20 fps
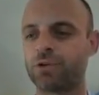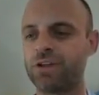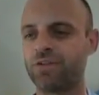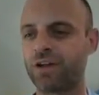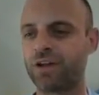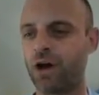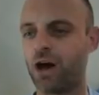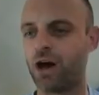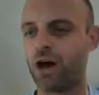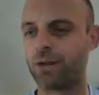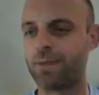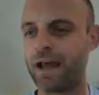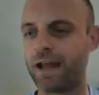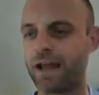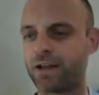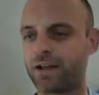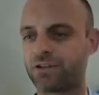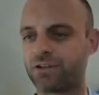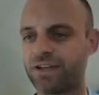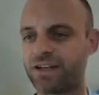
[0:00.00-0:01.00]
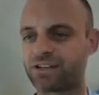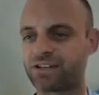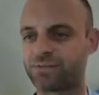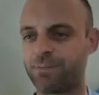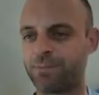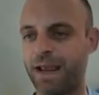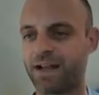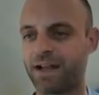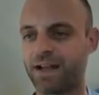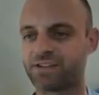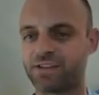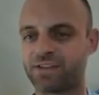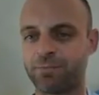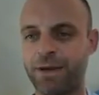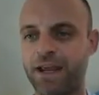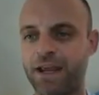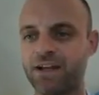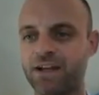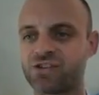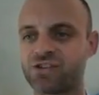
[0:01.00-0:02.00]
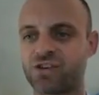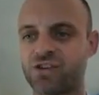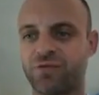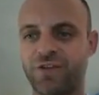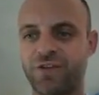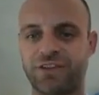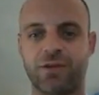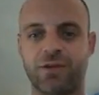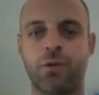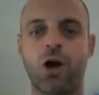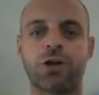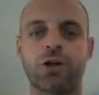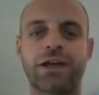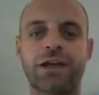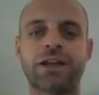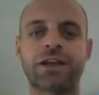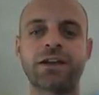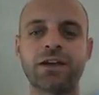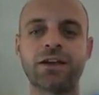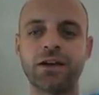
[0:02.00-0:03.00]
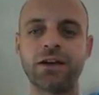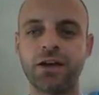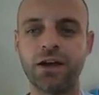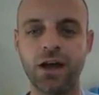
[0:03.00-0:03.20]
believe it automatically expands the page to fit them all in.